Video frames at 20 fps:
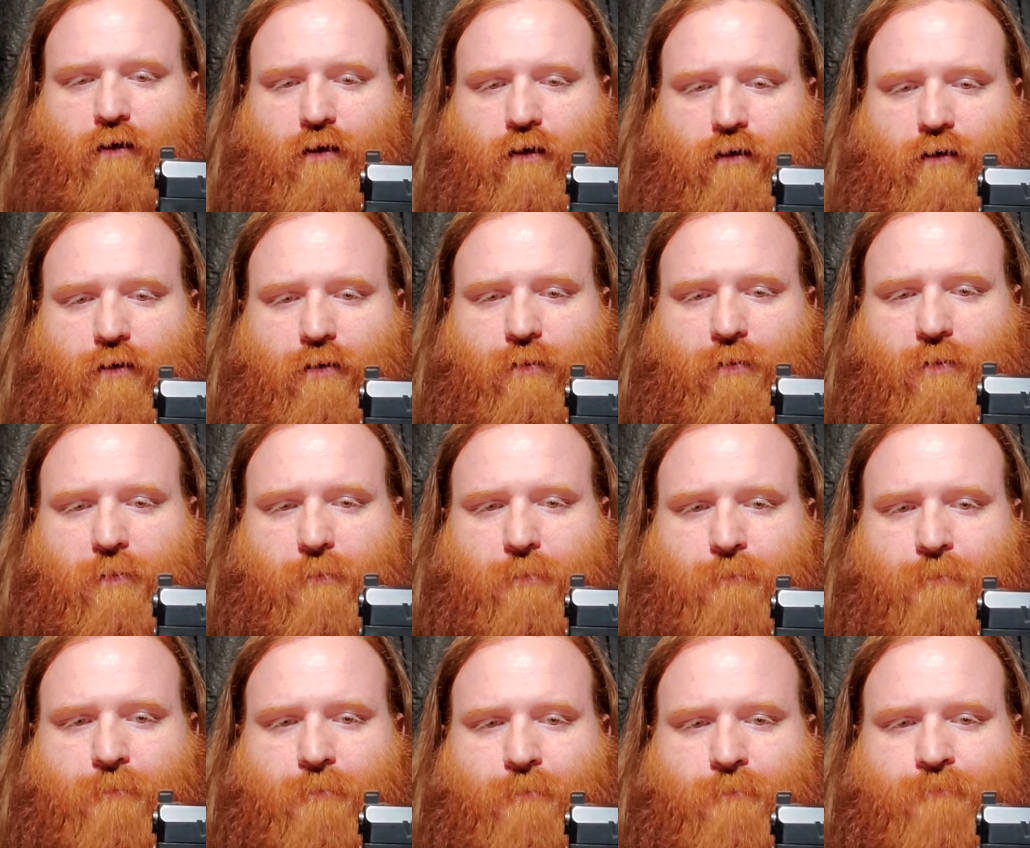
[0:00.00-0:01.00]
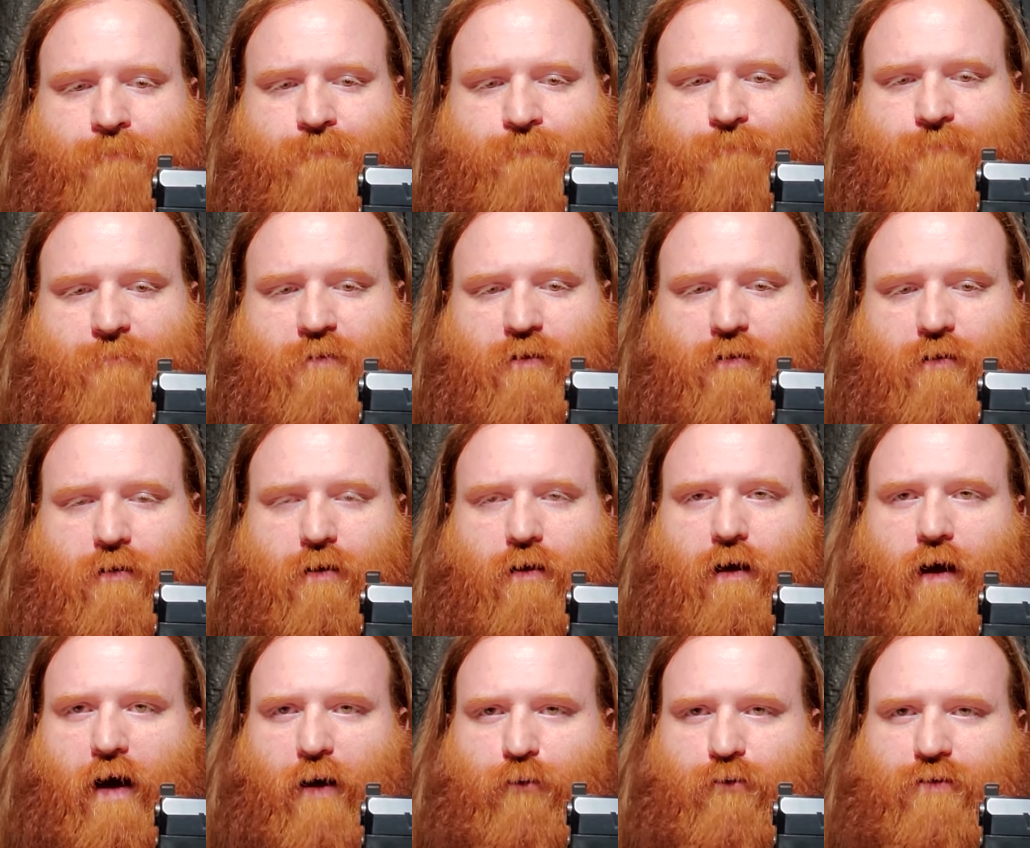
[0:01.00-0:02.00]

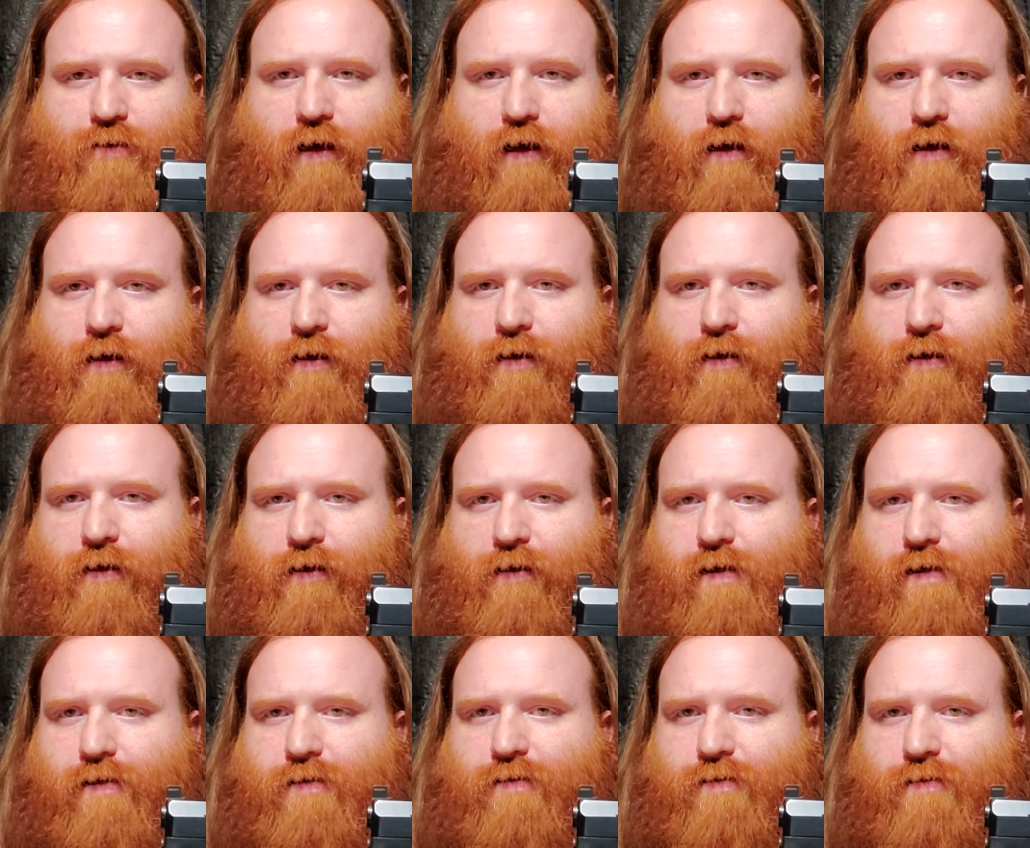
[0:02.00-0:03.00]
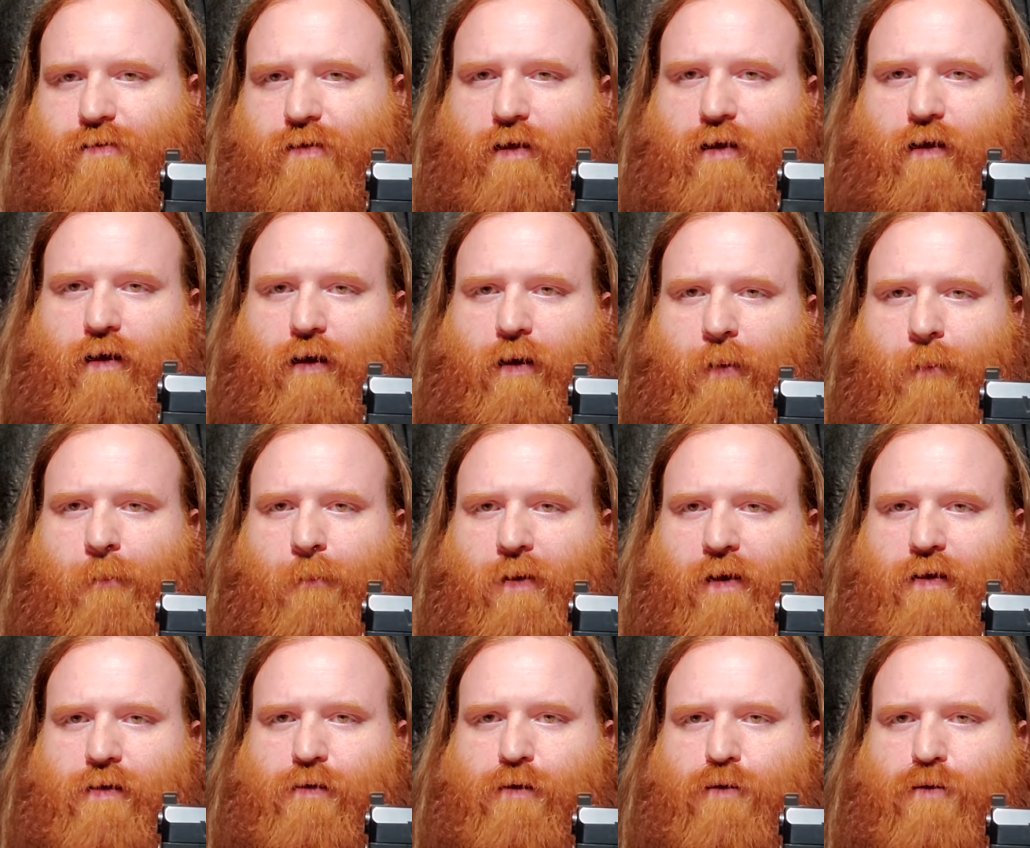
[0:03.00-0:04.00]
I was carrying a Sig
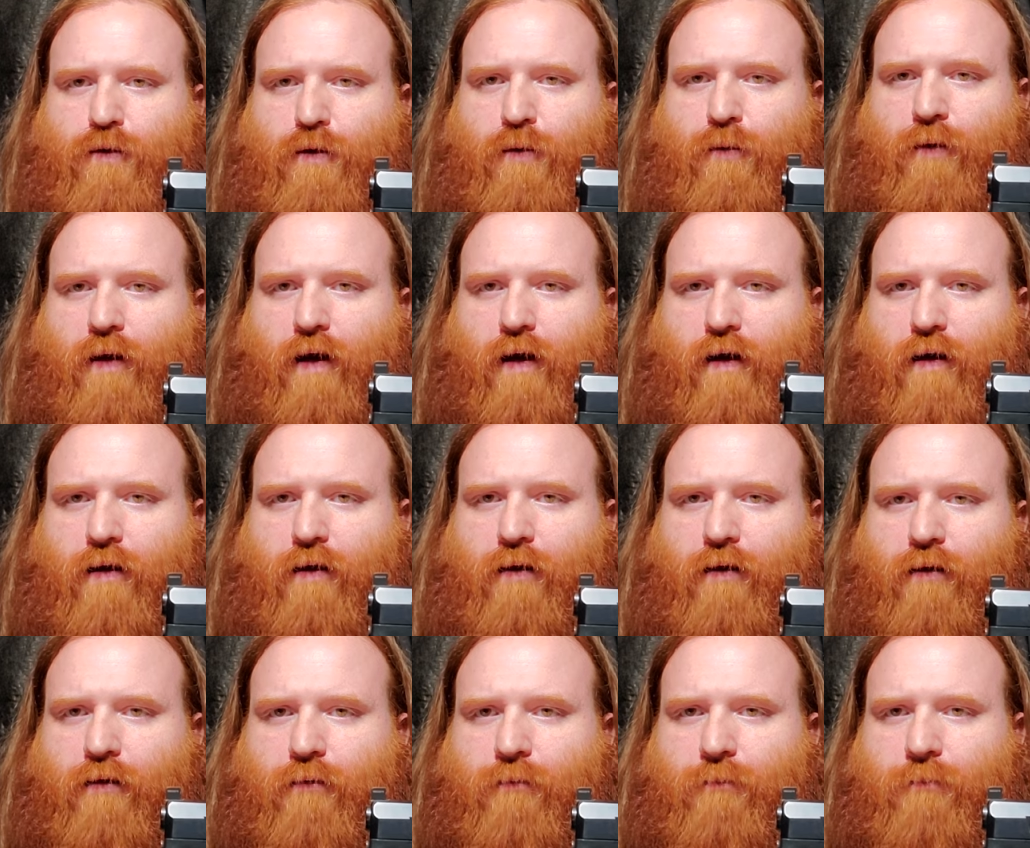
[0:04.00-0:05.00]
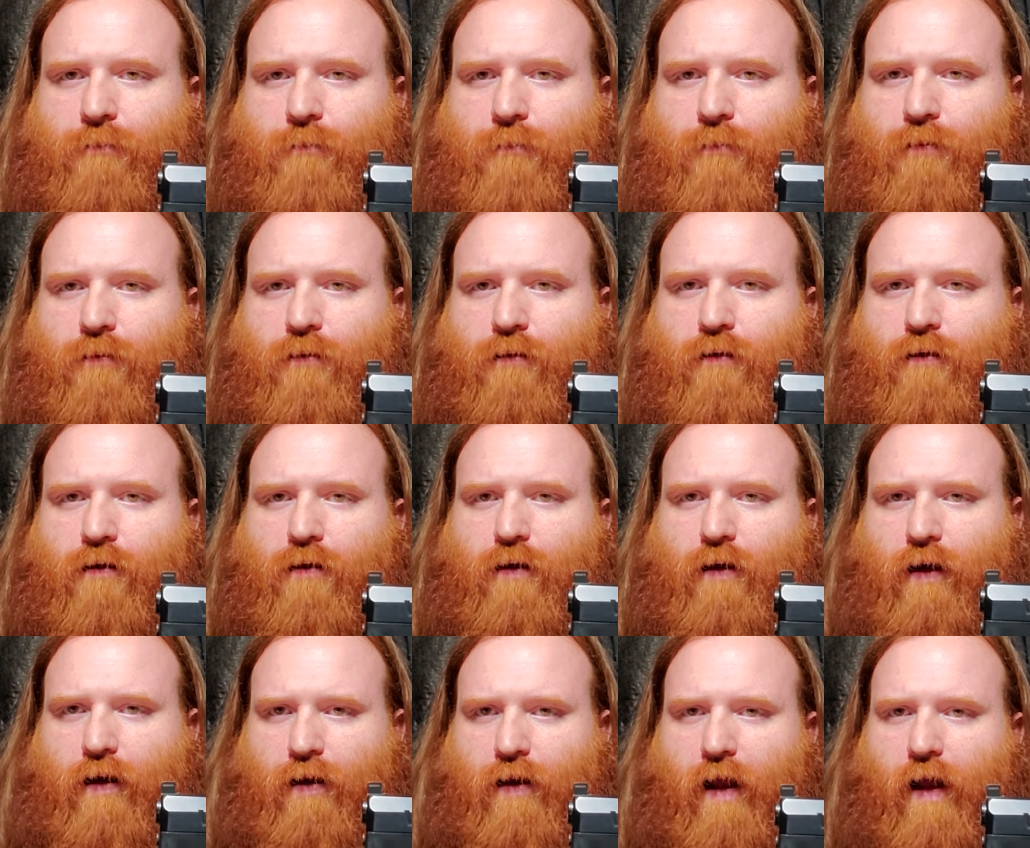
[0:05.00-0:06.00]
P229
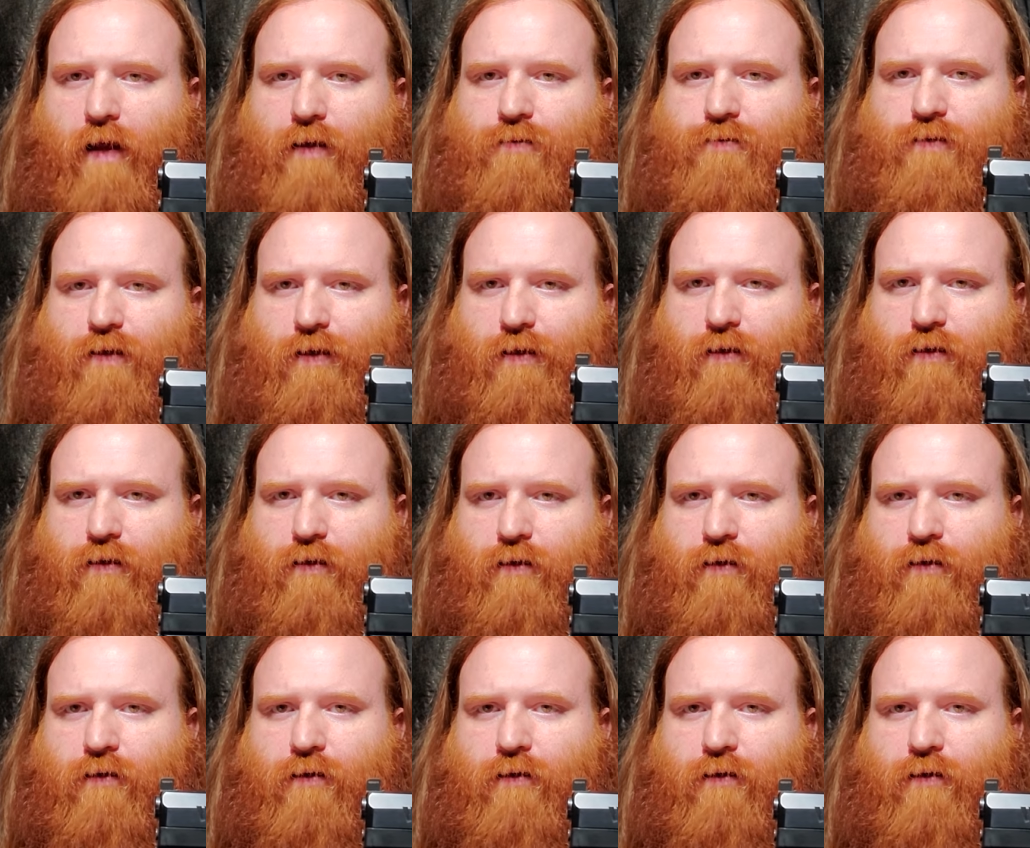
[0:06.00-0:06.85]
Enhanced Elite,